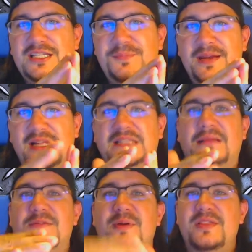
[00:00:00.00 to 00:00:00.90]
been
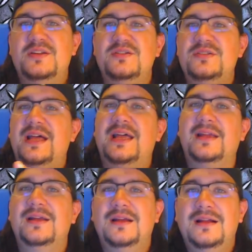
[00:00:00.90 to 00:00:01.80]
eclipsed by the New
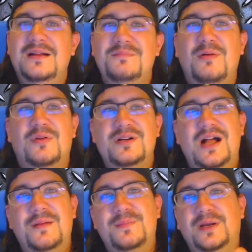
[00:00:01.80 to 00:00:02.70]
Day, but we're
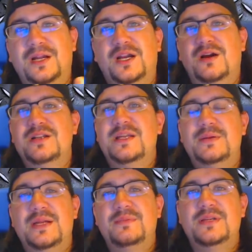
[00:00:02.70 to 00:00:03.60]
not bringing current
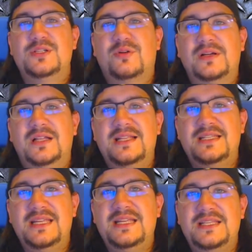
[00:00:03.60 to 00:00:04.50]
WWE
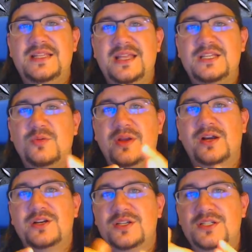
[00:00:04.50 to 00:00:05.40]
storylines into this. We
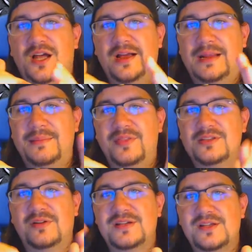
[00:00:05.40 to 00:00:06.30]
are just talking about
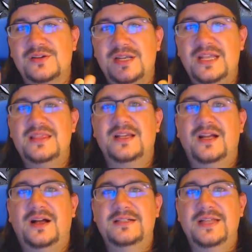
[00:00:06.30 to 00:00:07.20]
these wrestlers in the
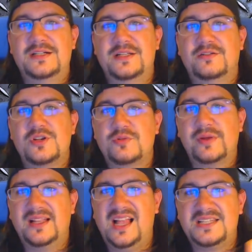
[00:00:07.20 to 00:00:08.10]
context of the
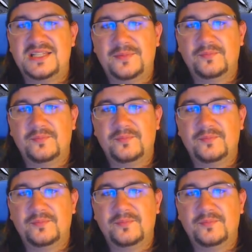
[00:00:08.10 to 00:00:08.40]
Cruiserweight Classic.